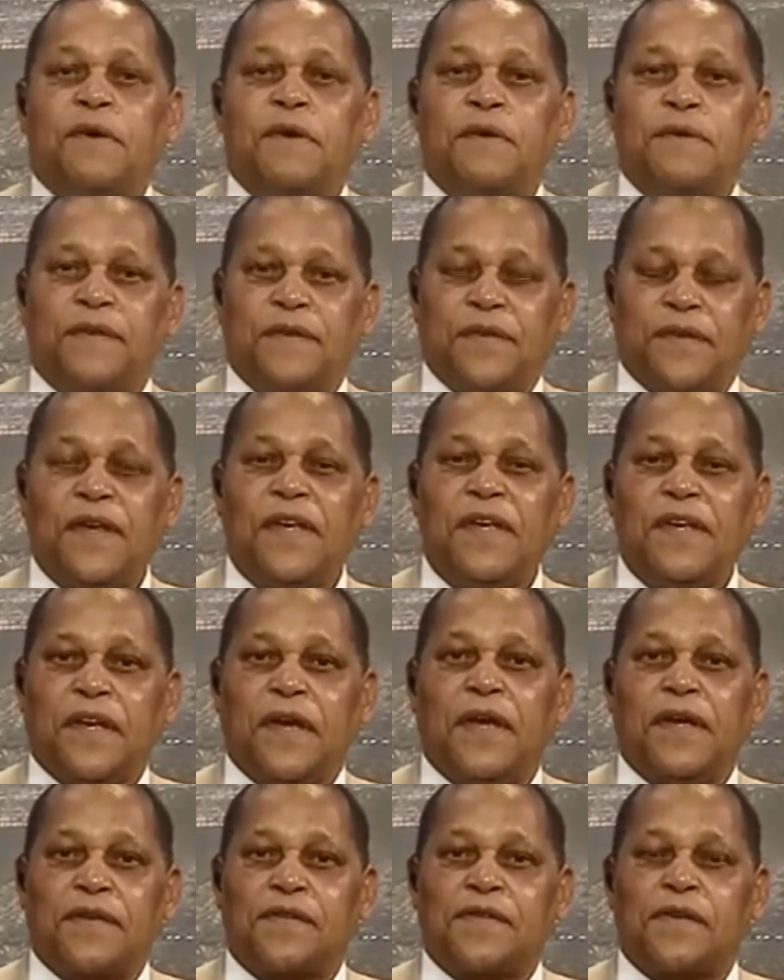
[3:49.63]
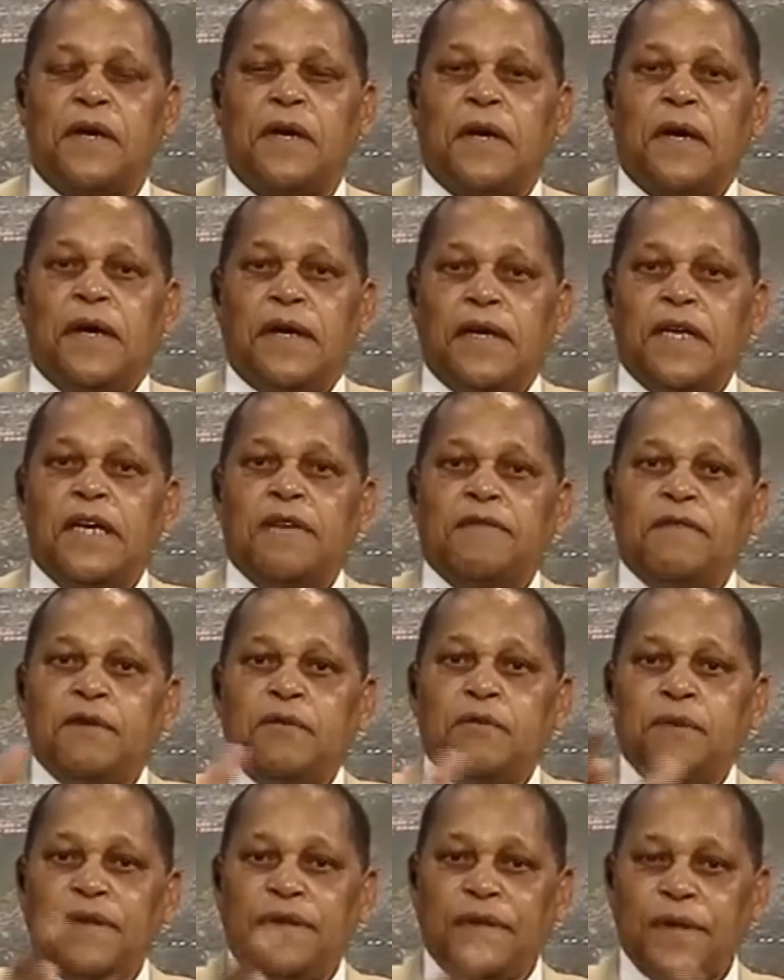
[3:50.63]
all, the thing is,
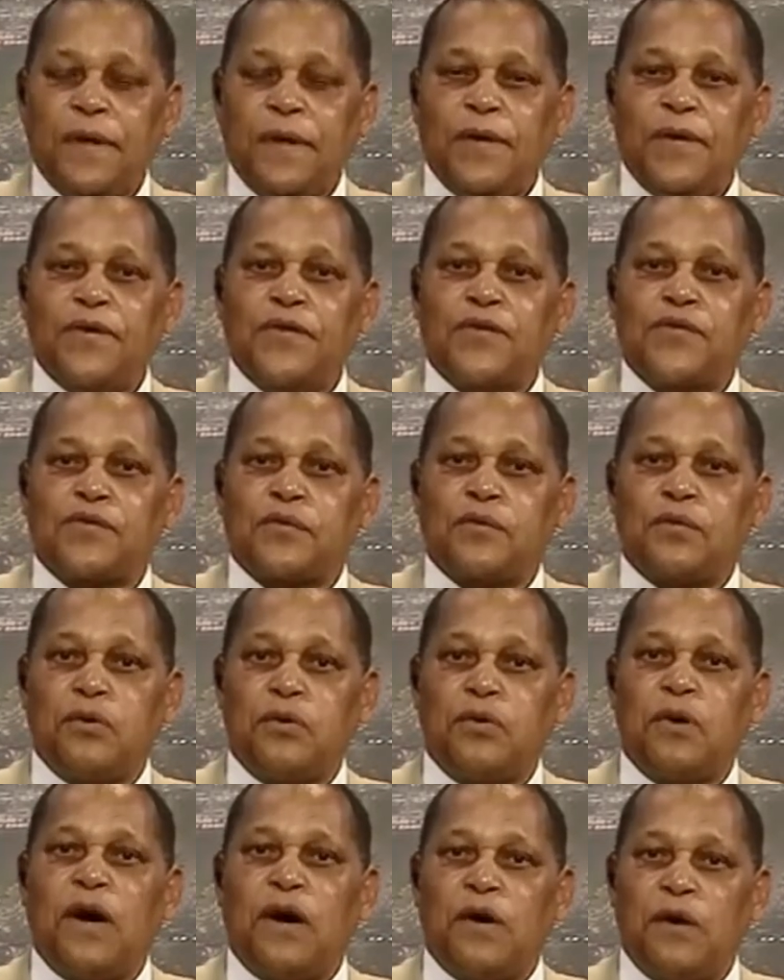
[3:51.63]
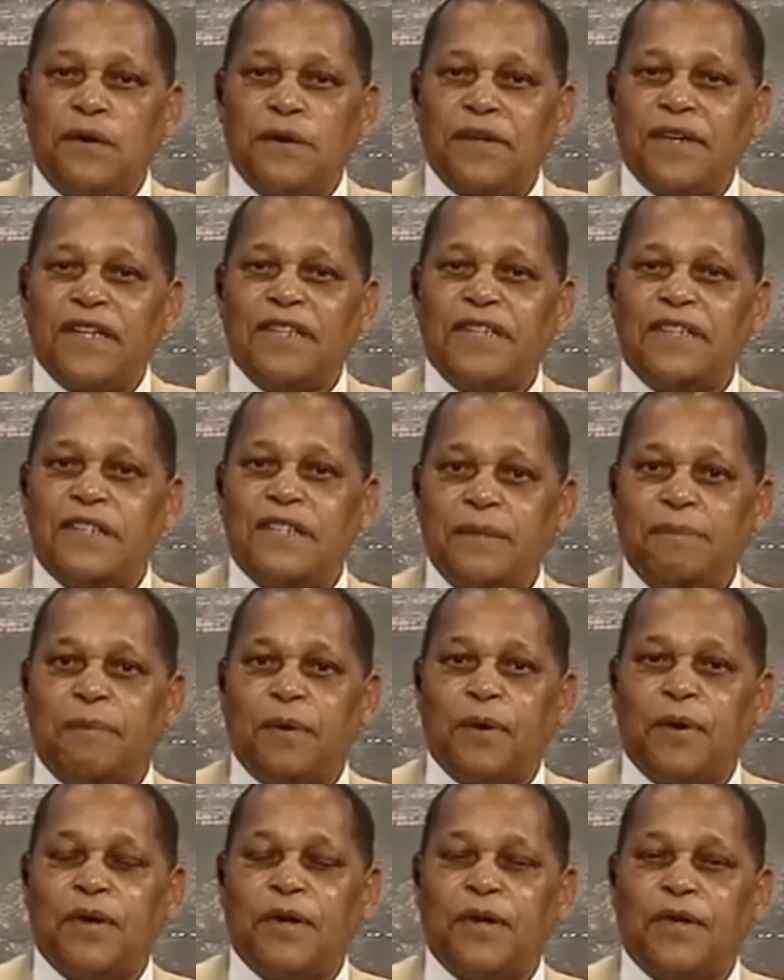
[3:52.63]
even with those who are already
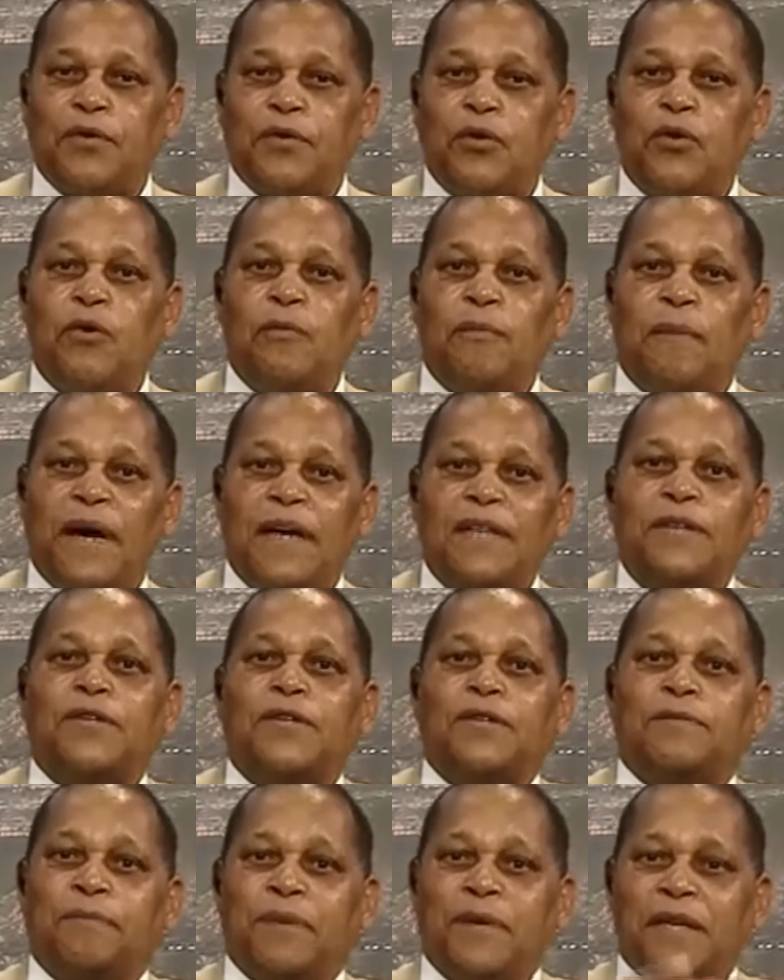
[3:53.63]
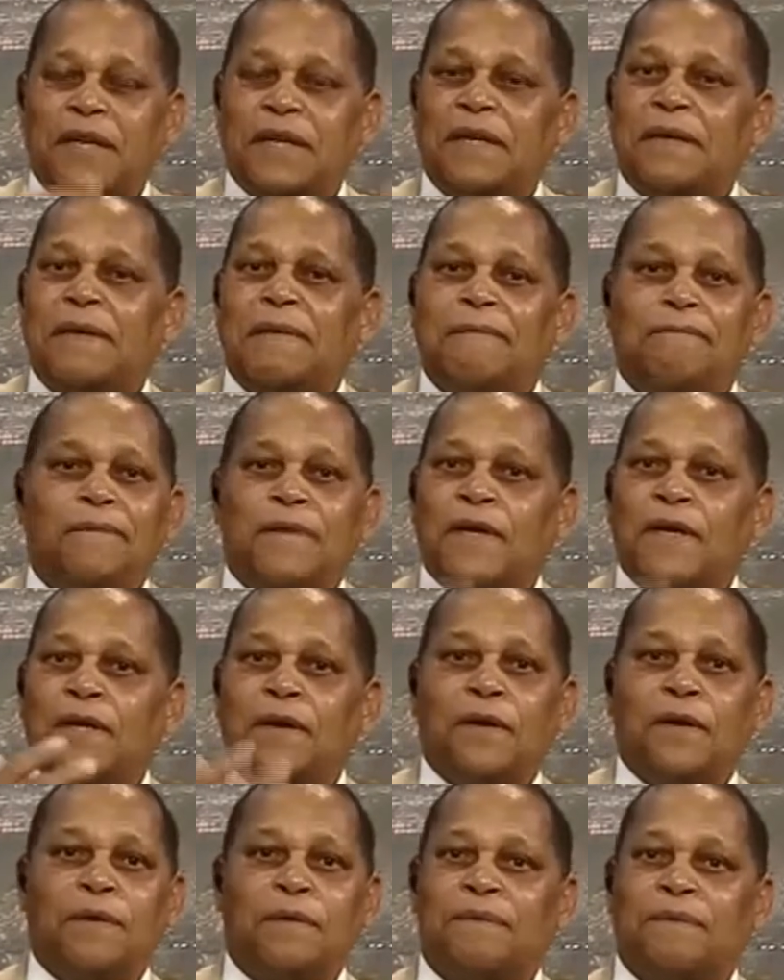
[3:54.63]
employed, who might not be, you
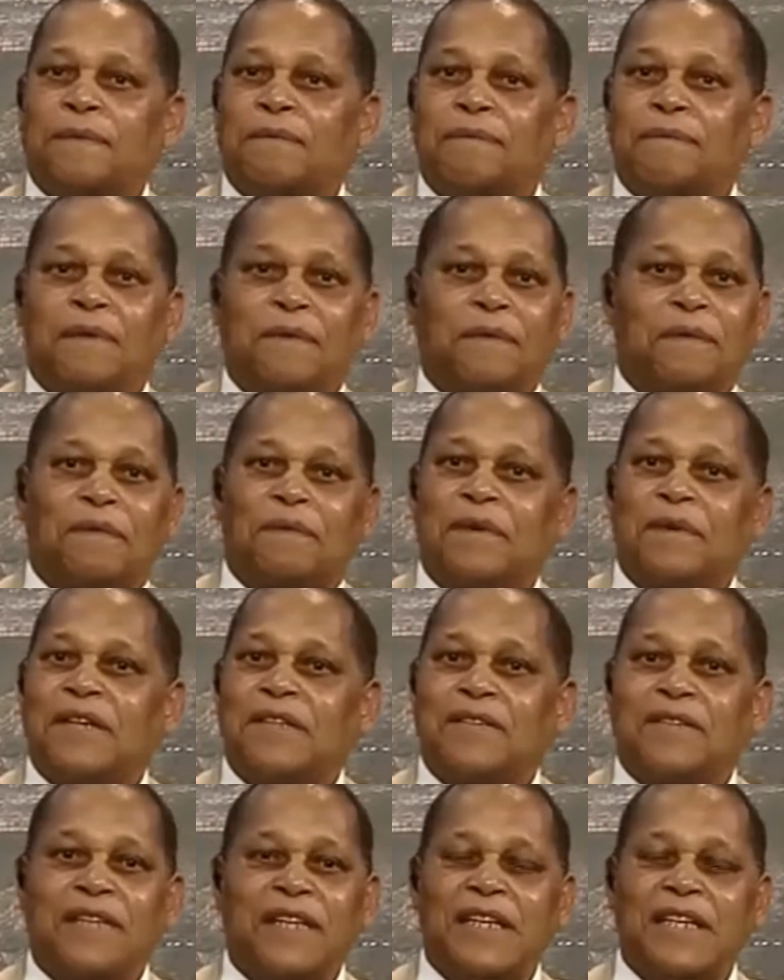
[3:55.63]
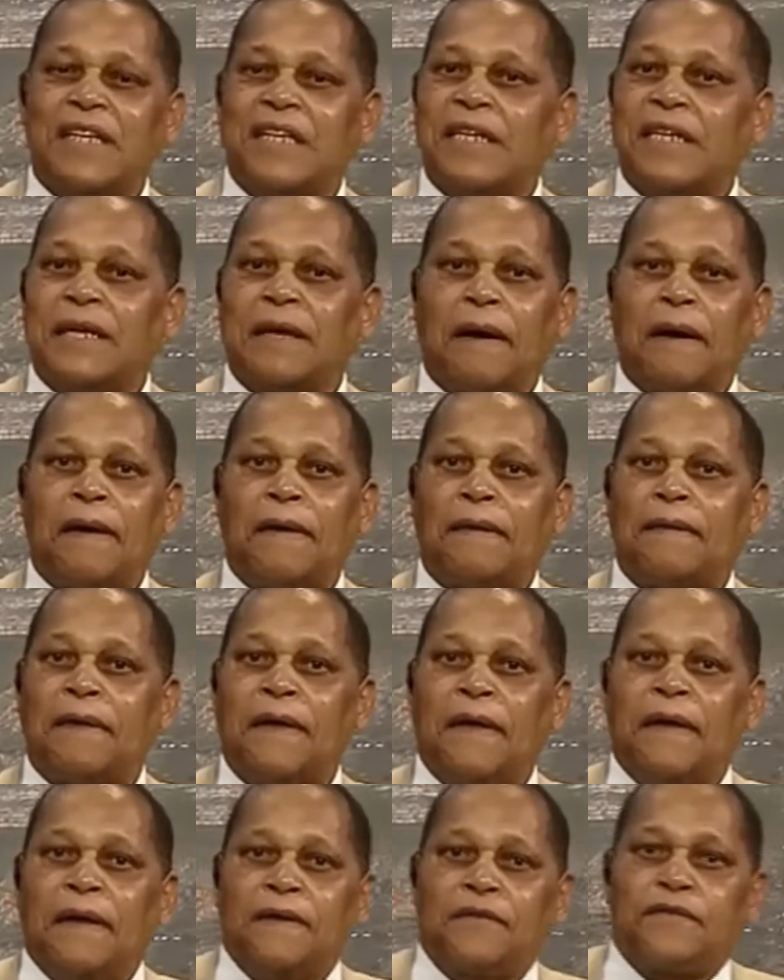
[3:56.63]
know, readily
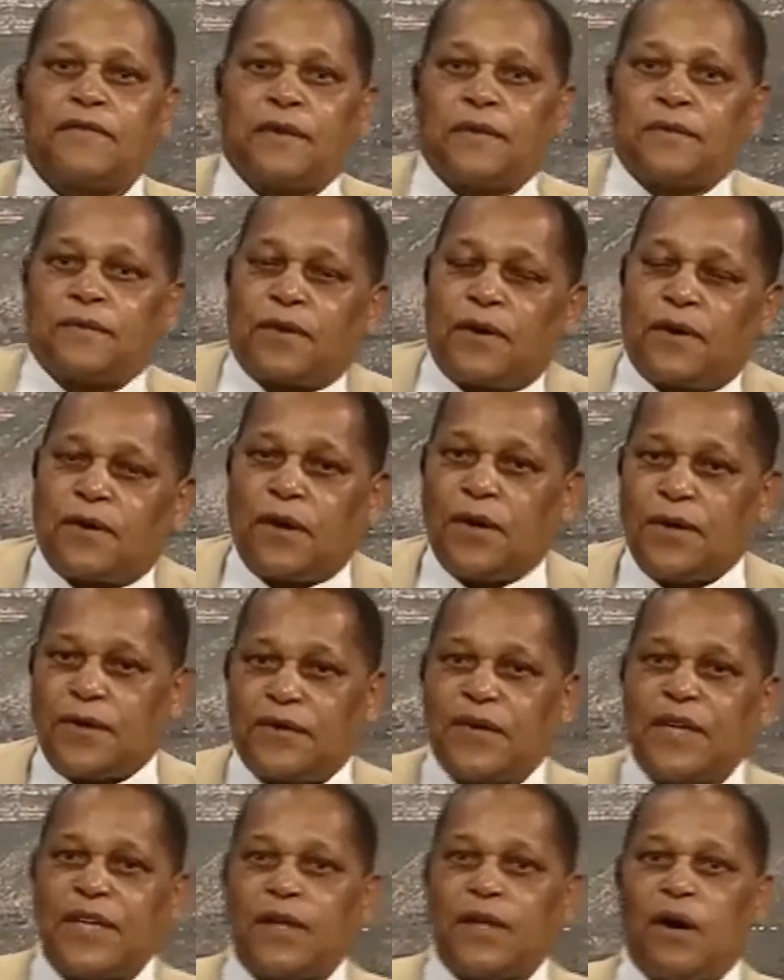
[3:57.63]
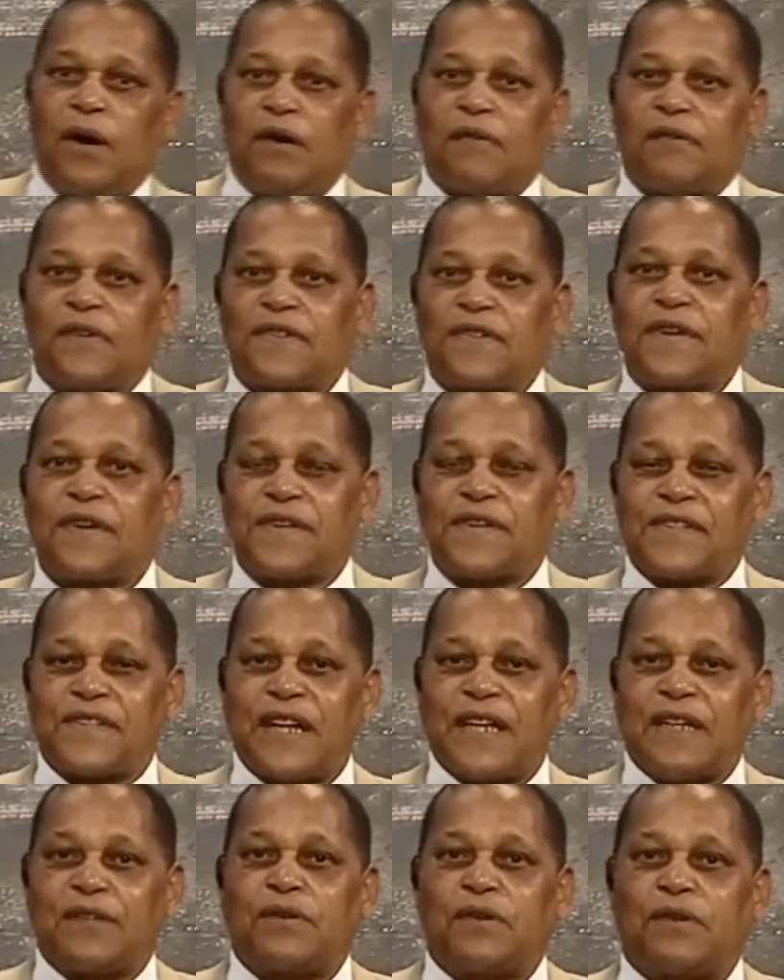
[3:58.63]
so got rid of as a
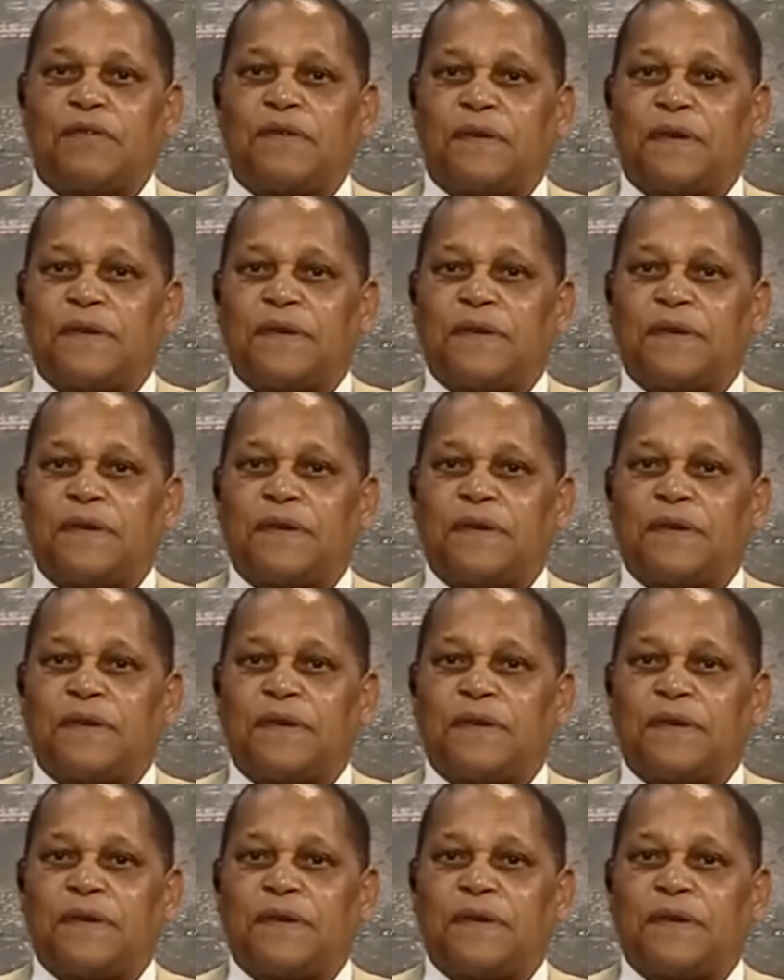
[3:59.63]
result of